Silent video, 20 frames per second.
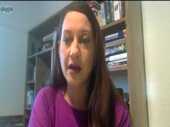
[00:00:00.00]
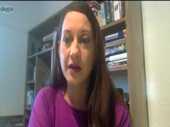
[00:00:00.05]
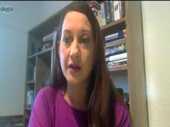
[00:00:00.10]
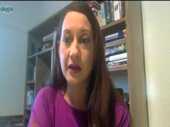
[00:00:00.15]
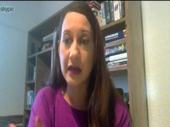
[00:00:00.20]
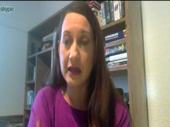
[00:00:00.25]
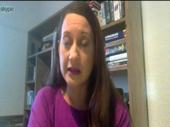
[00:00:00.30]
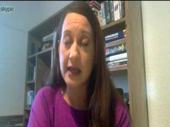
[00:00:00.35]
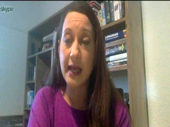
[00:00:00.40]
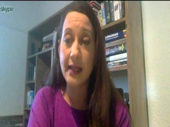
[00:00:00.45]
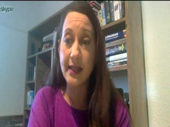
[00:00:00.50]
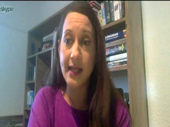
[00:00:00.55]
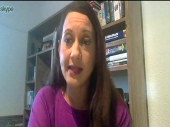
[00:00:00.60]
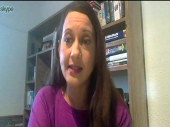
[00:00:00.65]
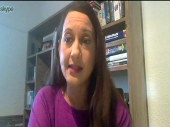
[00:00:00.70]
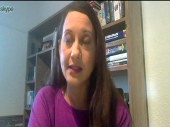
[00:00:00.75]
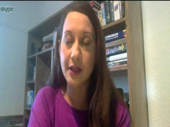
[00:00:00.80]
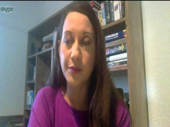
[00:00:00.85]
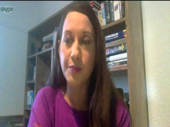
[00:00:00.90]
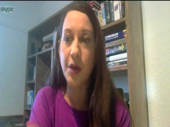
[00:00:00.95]
uh, that
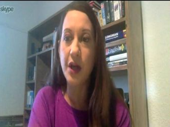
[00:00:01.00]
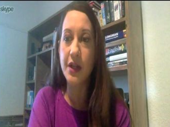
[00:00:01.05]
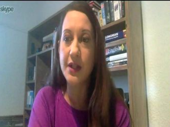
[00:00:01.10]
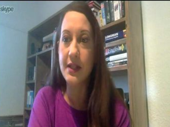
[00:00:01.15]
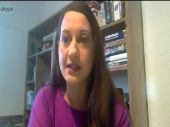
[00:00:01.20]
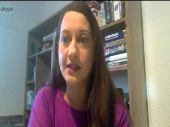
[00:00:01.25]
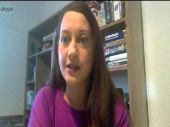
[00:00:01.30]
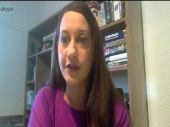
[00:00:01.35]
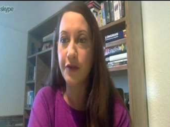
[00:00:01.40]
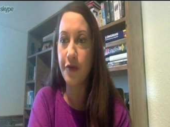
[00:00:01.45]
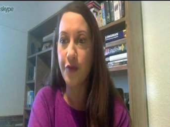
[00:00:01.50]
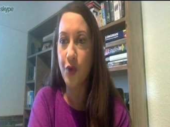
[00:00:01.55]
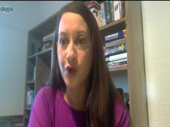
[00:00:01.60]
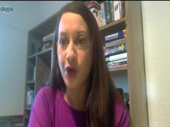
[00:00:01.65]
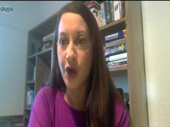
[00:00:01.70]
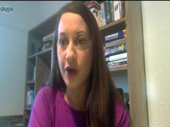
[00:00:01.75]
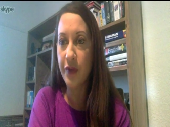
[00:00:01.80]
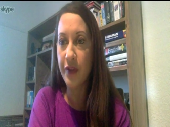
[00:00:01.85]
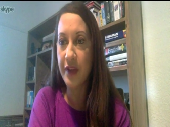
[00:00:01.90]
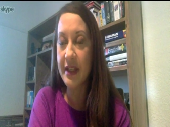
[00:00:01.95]
tested positive for
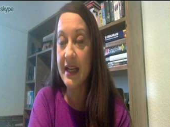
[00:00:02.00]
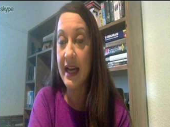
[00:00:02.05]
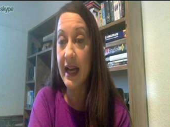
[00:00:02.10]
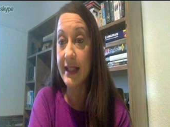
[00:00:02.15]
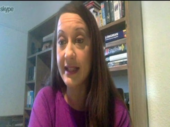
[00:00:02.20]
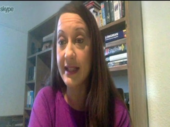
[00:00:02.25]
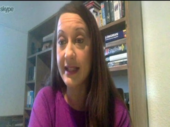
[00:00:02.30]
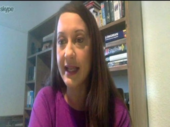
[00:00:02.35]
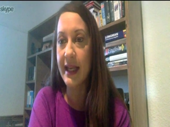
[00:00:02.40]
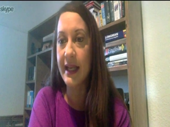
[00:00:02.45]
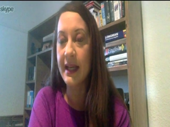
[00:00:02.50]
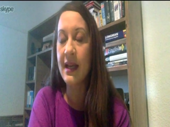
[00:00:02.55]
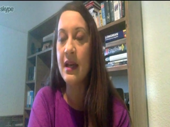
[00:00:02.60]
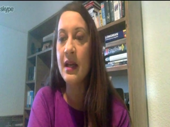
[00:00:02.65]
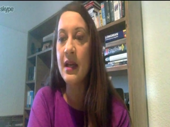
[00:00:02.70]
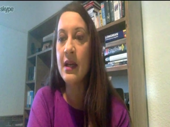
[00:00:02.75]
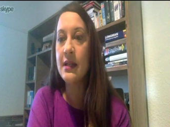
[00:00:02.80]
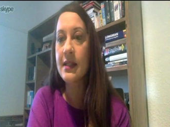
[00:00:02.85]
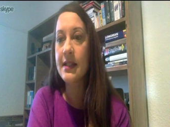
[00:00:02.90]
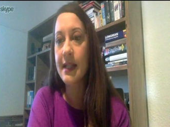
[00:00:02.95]
COVID-19.
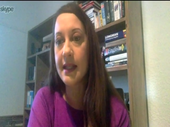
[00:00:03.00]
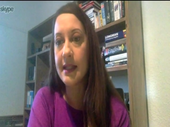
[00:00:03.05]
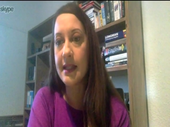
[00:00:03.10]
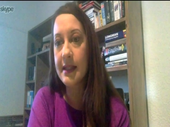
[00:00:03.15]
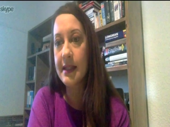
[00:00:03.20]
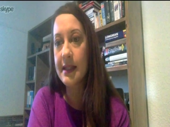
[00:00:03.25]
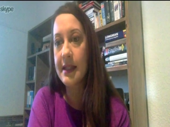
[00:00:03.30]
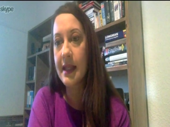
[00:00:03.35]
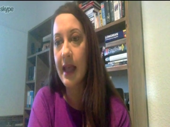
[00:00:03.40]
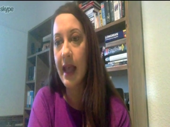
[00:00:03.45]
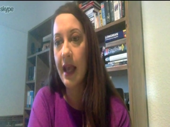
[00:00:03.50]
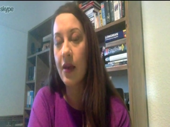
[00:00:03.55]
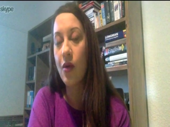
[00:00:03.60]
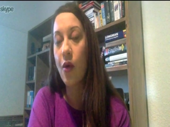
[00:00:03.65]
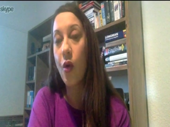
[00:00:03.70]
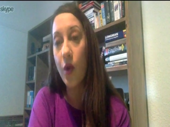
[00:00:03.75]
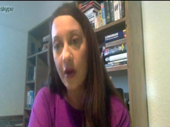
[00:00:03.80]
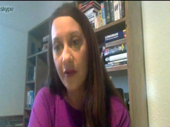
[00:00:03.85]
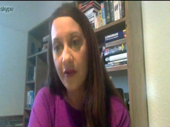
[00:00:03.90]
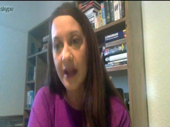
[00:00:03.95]
Since then,
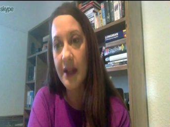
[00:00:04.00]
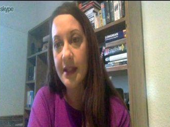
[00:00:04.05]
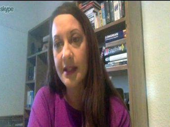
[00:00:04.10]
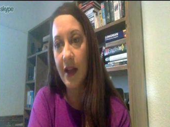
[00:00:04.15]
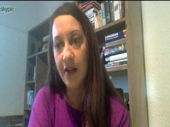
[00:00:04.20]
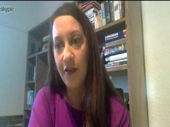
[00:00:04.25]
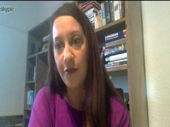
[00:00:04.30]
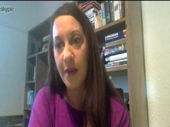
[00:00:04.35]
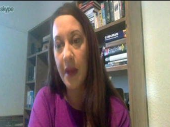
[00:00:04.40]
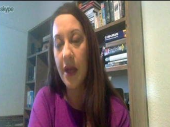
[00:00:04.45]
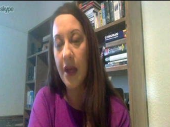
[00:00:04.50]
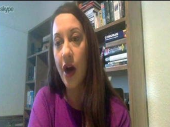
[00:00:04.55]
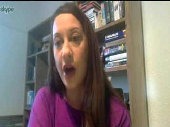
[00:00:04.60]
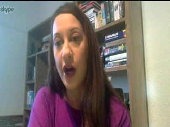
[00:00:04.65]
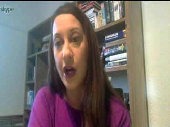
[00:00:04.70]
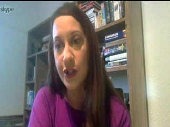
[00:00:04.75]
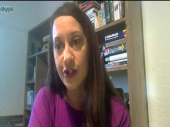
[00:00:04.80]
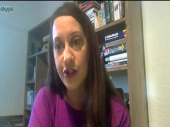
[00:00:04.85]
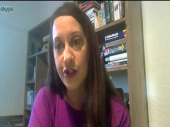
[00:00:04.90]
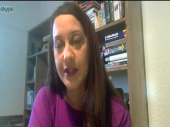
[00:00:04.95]
all of us have been
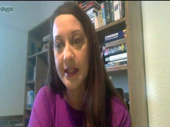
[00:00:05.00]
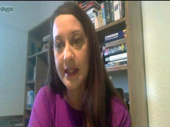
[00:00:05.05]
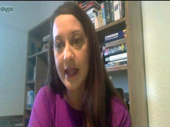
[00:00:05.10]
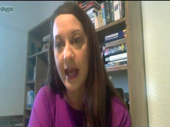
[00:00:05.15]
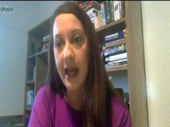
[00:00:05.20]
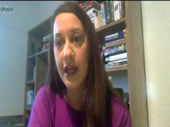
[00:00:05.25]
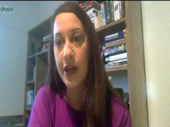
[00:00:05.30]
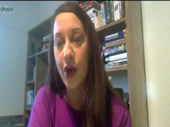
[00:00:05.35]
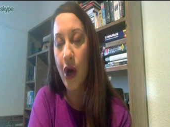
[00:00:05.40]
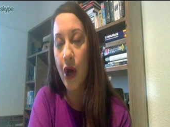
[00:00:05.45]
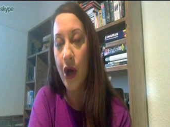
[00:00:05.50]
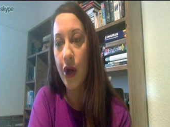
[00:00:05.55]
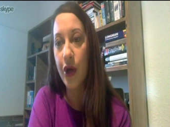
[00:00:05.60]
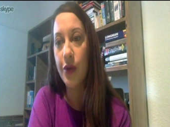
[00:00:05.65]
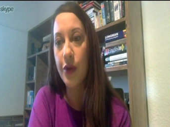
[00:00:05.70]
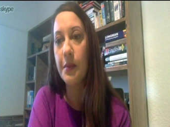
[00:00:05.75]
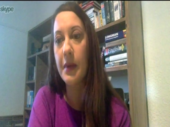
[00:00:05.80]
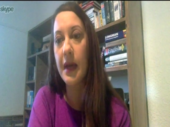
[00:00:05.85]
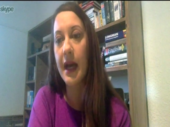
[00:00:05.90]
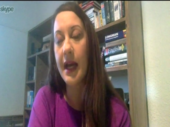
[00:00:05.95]
asked to stay at
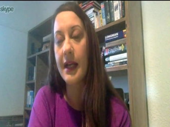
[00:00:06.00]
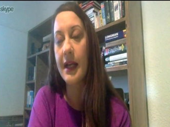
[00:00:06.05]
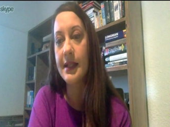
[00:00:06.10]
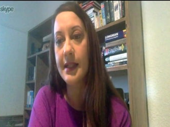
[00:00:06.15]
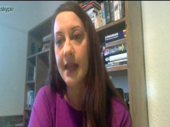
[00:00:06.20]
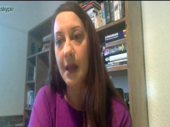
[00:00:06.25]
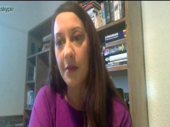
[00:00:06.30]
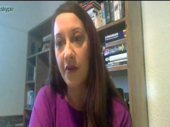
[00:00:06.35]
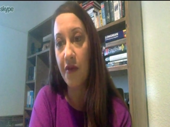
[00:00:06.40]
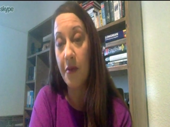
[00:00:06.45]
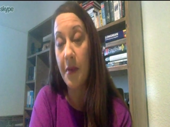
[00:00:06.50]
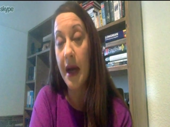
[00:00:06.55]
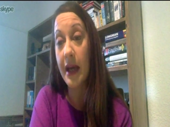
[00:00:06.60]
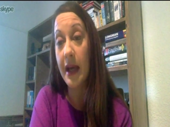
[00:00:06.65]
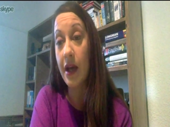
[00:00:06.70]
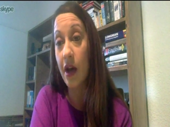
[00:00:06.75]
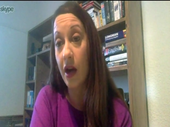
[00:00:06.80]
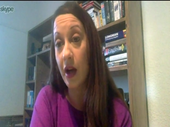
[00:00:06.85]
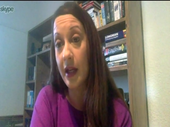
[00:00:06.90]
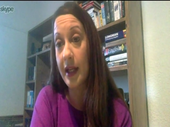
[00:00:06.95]
home. Uh, some of
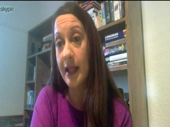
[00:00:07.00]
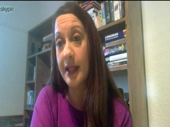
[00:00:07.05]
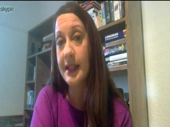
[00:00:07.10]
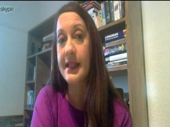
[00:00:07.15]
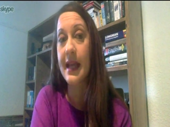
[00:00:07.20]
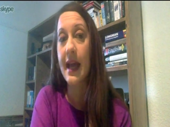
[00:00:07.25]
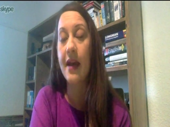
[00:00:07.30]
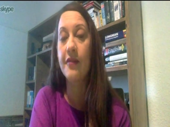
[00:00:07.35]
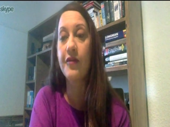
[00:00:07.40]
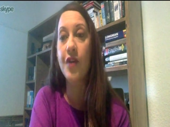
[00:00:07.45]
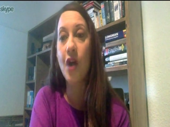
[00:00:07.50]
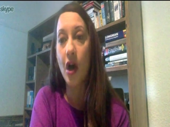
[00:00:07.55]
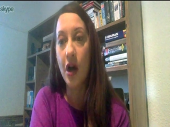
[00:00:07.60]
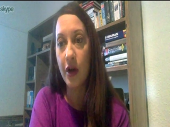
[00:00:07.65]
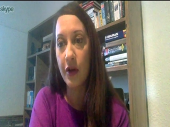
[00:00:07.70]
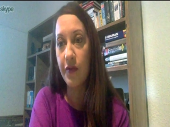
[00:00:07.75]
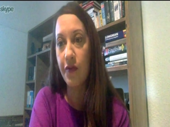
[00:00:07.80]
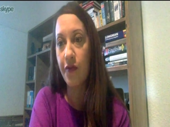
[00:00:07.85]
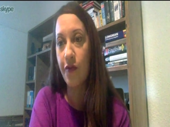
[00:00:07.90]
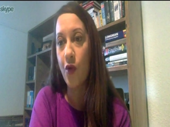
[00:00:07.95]
my colleagues have
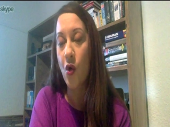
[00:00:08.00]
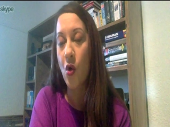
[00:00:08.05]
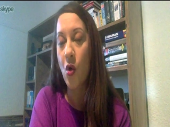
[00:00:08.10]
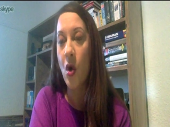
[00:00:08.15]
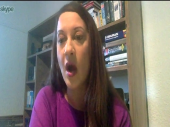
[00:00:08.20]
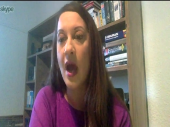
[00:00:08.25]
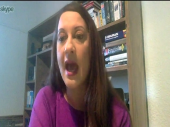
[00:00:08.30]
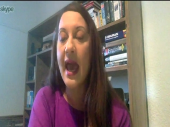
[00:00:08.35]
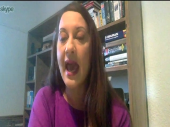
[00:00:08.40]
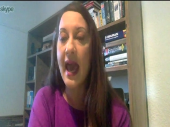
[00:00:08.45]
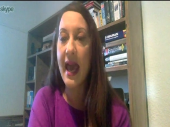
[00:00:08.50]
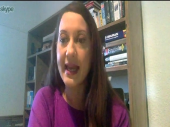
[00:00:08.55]
gone for